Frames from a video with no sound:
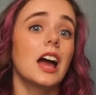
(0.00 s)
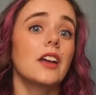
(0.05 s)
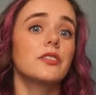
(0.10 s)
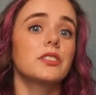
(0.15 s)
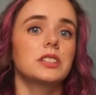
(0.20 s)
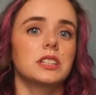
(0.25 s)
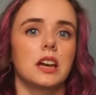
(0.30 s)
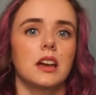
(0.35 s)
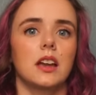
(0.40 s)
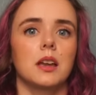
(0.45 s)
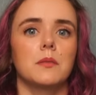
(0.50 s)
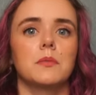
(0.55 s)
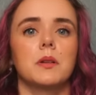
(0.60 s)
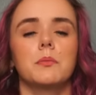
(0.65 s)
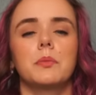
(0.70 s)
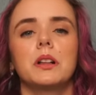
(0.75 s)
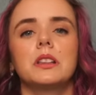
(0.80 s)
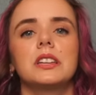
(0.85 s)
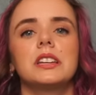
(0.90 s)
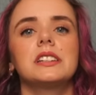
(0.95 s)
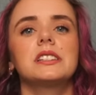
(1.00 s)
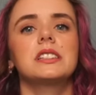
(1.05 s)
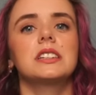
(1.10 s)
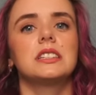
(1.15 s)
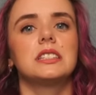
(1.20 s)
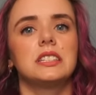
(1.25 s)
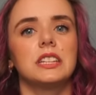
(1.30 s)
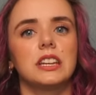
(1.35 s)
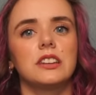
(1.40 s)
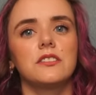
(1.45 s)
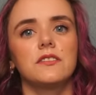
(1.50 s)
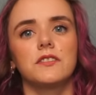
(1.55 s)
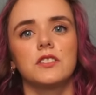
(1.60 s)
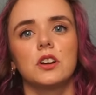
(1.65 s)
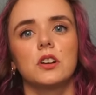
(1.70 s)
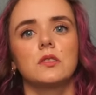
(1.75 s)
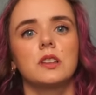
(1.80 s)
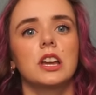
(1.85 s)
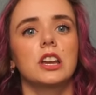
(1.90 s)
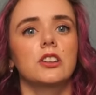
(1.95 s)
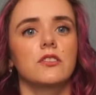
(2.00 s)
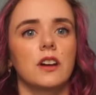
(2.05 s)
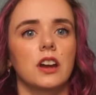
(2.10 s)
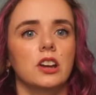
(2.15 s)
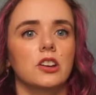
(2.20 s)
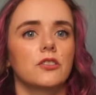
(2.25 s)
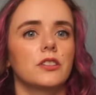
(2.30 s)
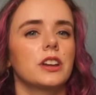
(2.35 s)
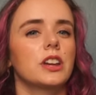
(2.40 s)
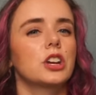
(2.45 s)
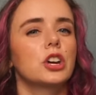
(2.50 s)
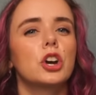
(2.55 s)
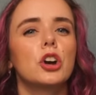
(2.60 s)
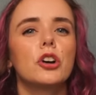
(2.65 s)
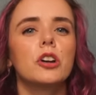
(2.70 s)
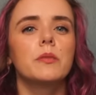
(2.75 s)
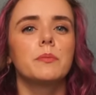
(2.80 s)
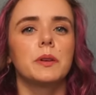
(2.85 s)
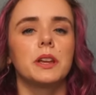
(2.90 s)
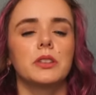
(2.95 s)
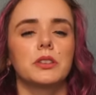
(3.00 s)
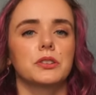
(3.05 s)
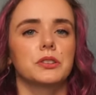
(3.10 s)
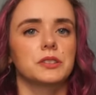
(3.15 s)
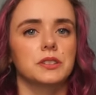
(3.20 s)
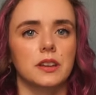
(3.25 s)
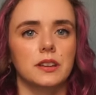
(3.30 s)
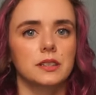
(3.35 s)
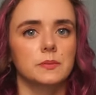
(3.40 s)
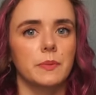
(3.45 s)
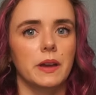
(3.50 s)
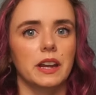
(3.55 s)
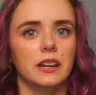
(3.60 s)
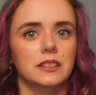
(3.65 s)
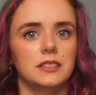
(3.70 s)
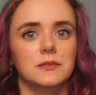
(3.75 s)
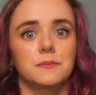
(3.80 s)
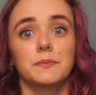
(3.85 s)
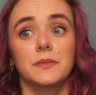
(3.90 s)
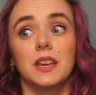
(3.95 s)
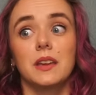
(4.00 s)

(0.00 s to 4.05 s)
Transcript: At the time, police did feel like Gregory could be their suspect.